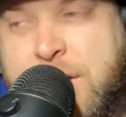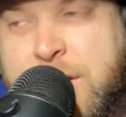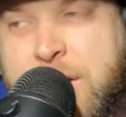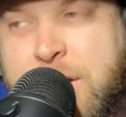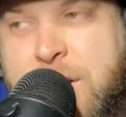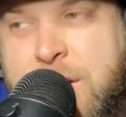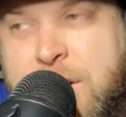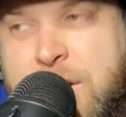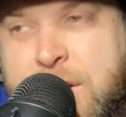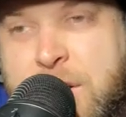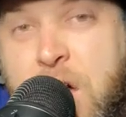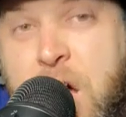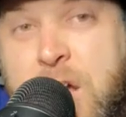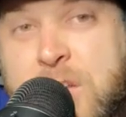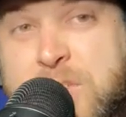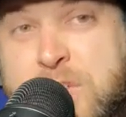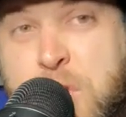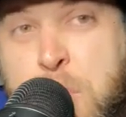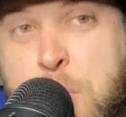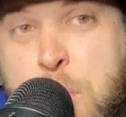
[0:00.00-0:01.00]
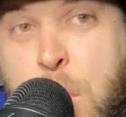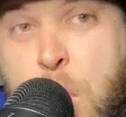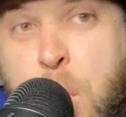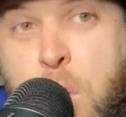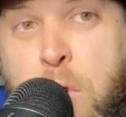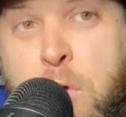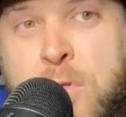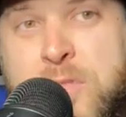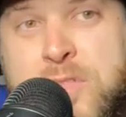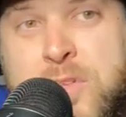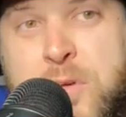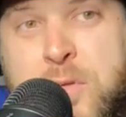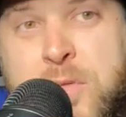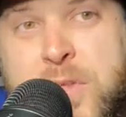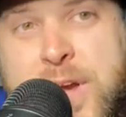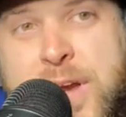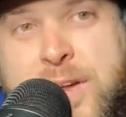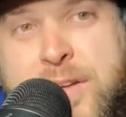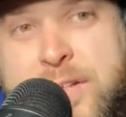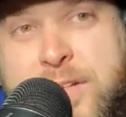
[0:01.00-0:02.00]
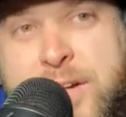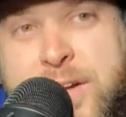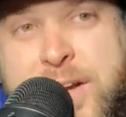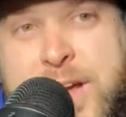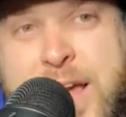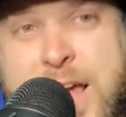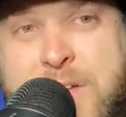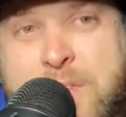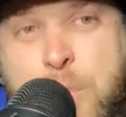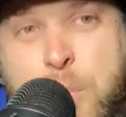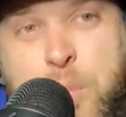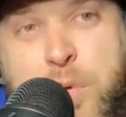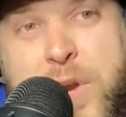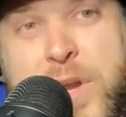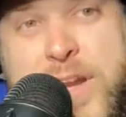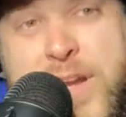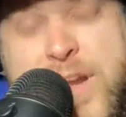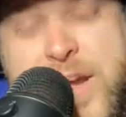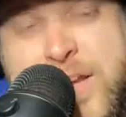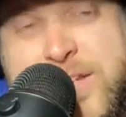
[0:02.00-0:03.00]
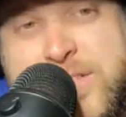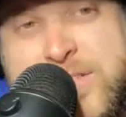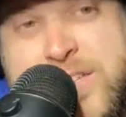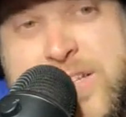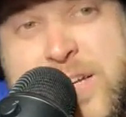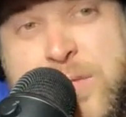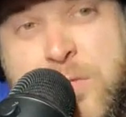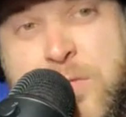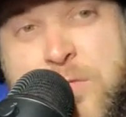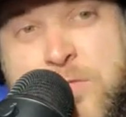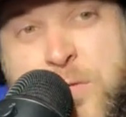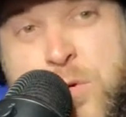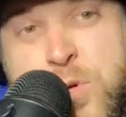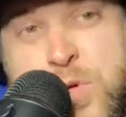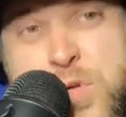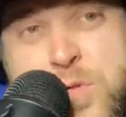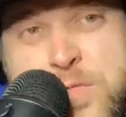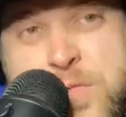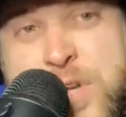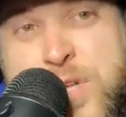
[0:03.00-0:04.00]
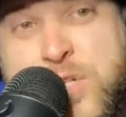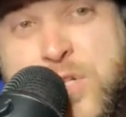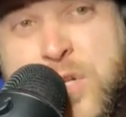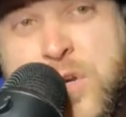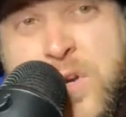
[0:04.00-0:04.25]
Lonzo Ball. So they're going to have a pretty nice team with Vucevic,